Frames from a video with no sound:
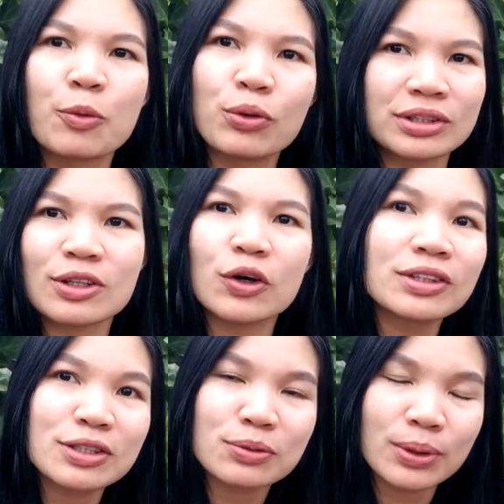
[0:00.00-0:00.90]
words on
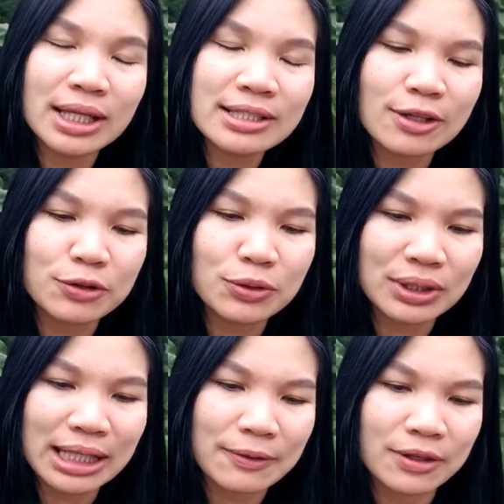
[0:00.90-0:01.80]
the screen, so you
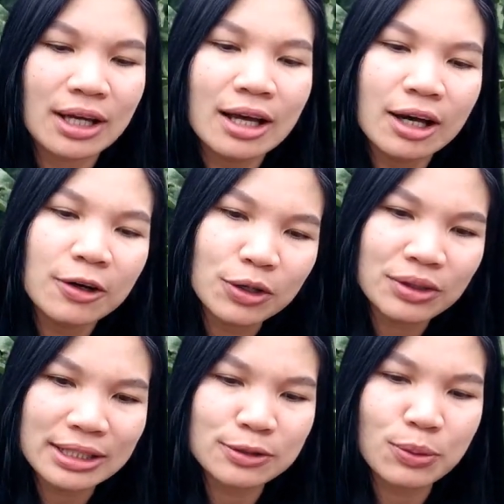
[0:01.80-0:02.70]
can have a
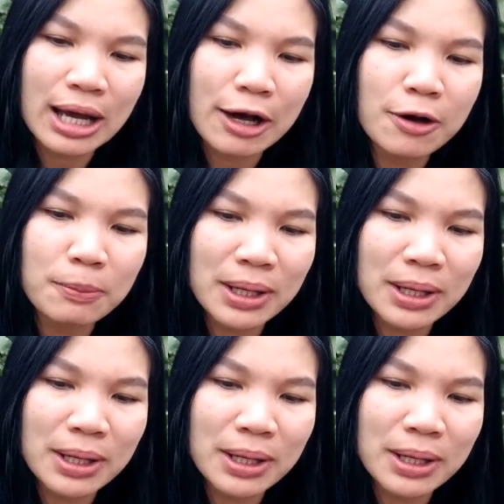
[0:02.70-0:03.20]
look as well.